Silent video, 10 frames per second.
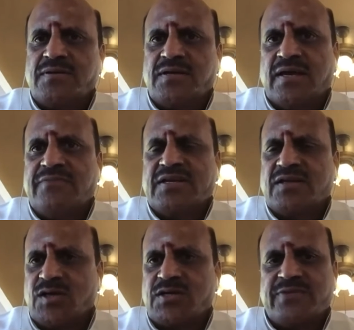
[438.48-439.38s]
having
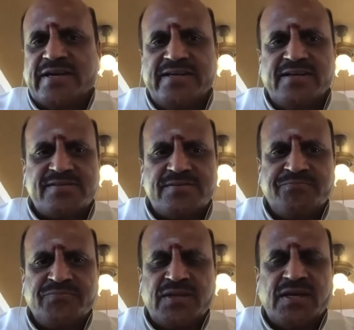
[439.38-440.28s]
lot of ideas,
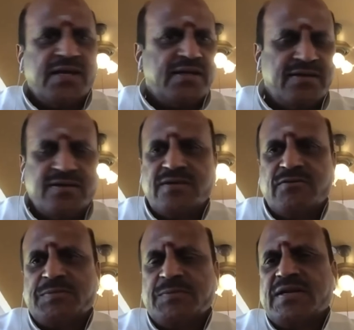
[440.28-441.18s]
and
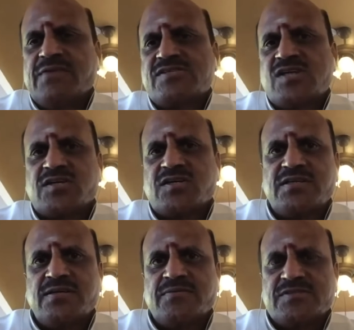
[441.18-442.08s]
our people have
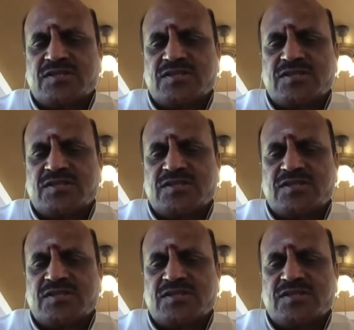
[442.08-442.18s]
started a